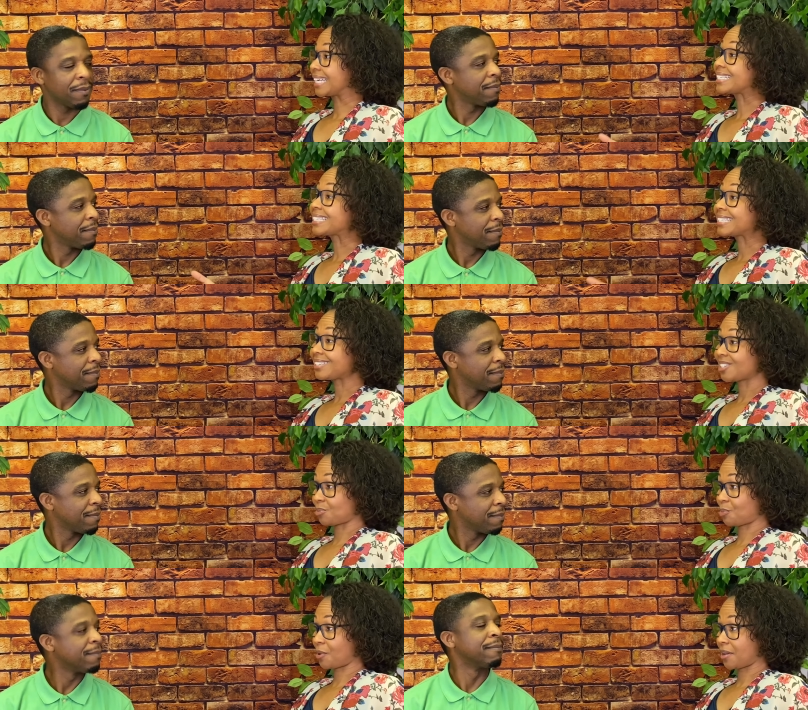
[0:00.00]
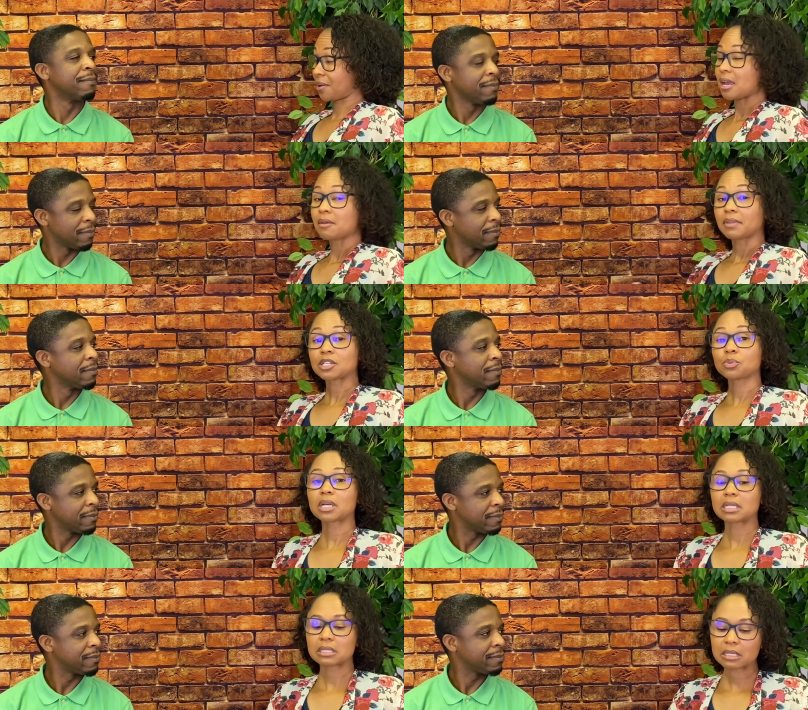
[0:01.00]
Speaker 1: consistent prayer. Mm-hmm, mm-hmm. that's mm-hmm.
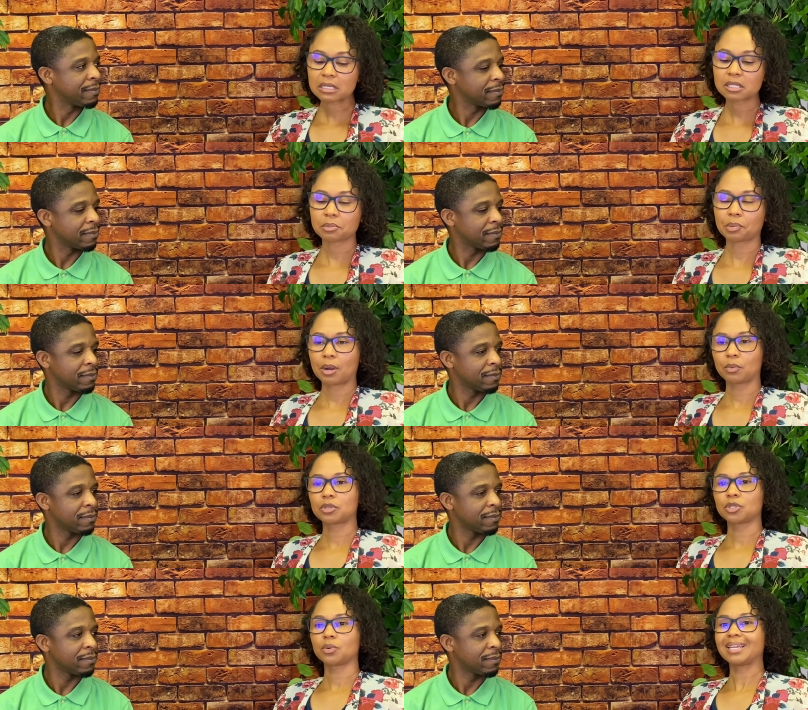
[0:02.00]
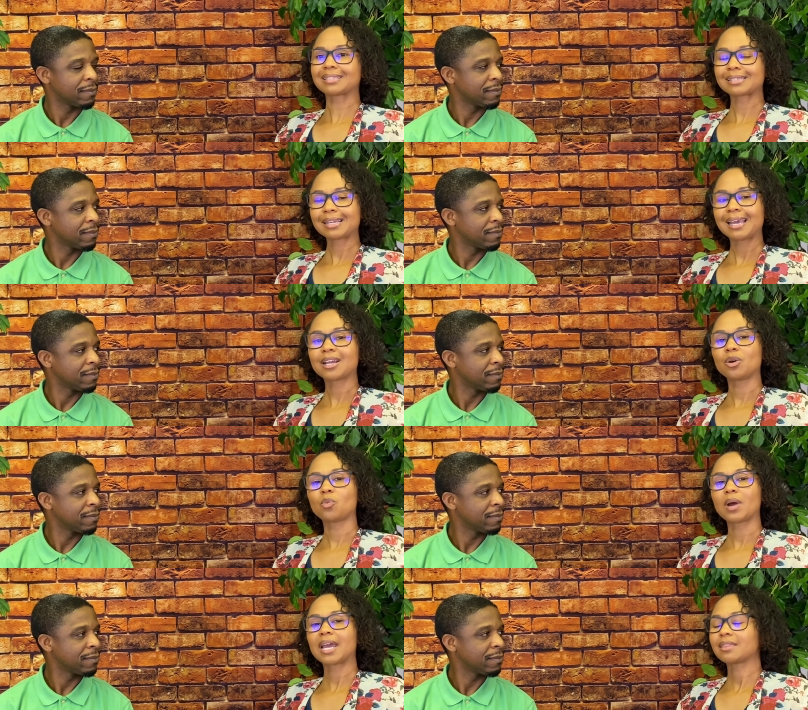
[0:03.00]
what consistent prayer will do is take
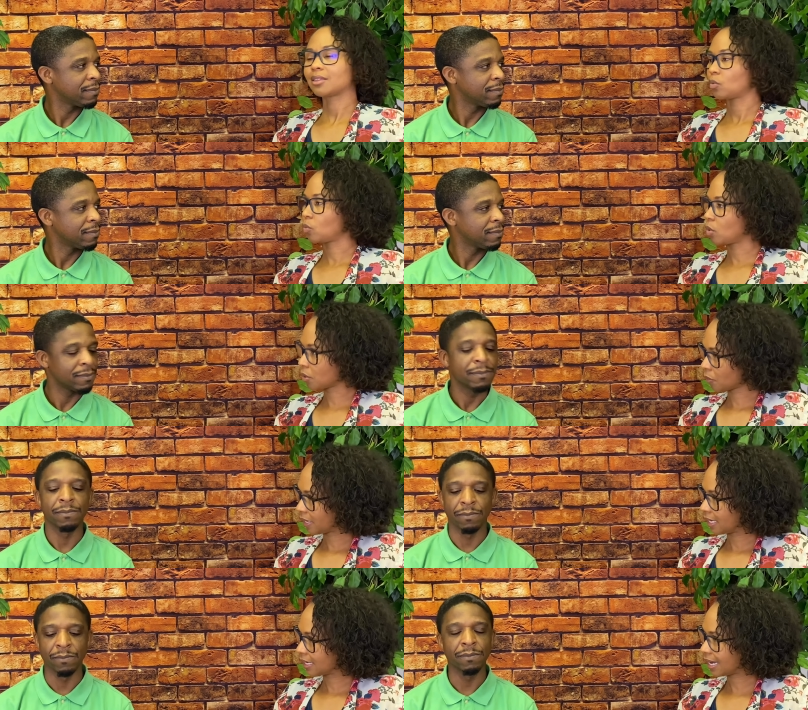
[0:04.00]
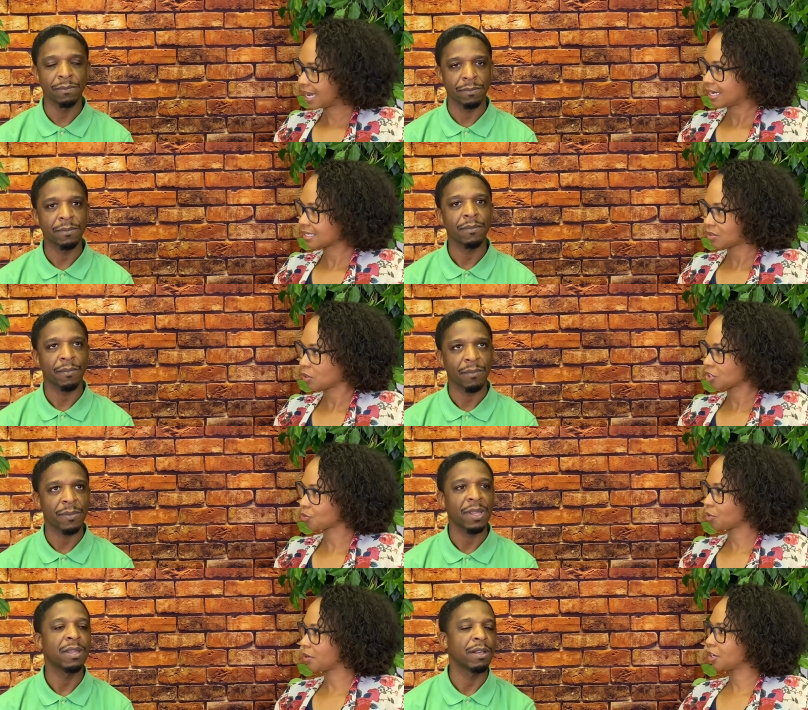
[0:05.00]
away the worry. Mm-hmm. God doesn't want us
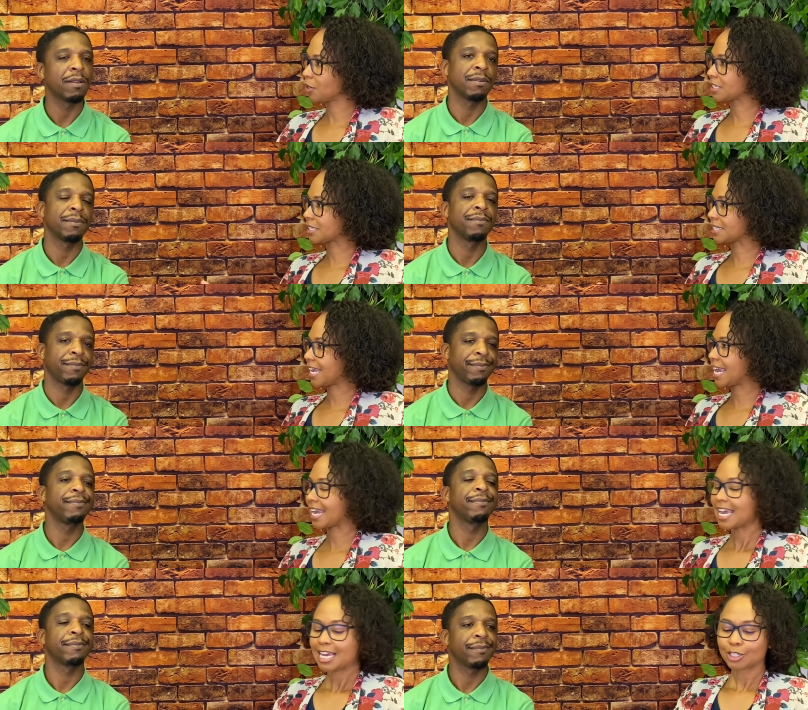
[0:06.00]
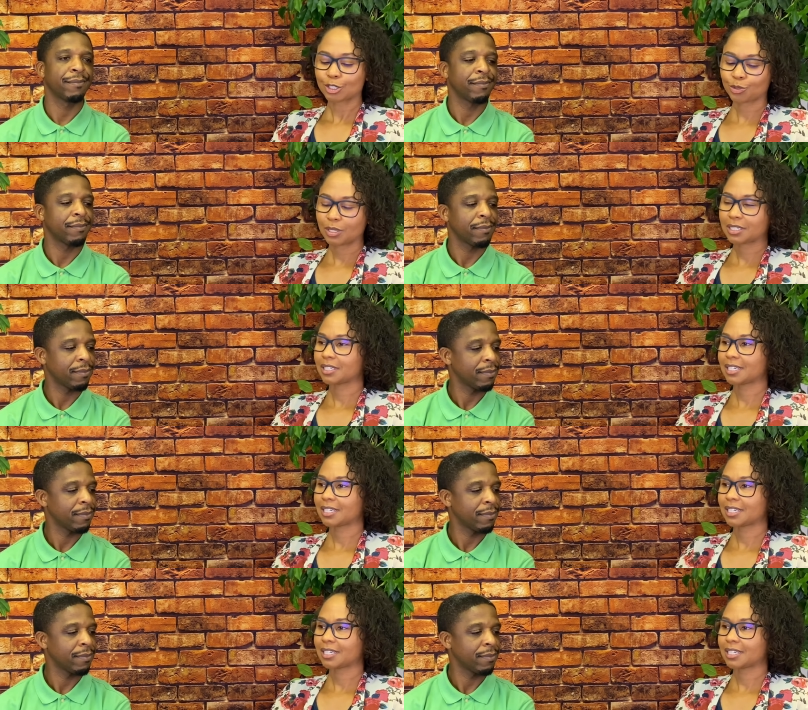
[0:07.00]
to worry. You know, there's a saying: to trust is